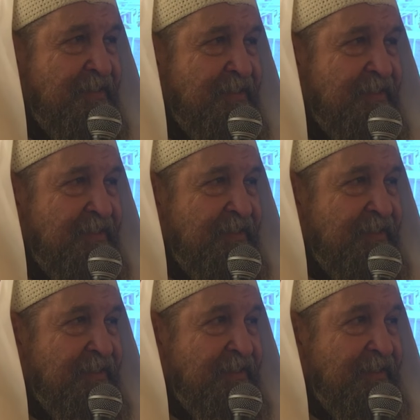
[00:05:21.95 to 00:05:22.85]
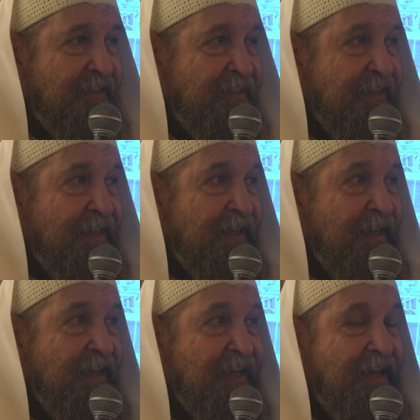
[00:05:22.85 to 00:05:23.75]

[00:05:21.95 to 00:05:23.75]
(silence)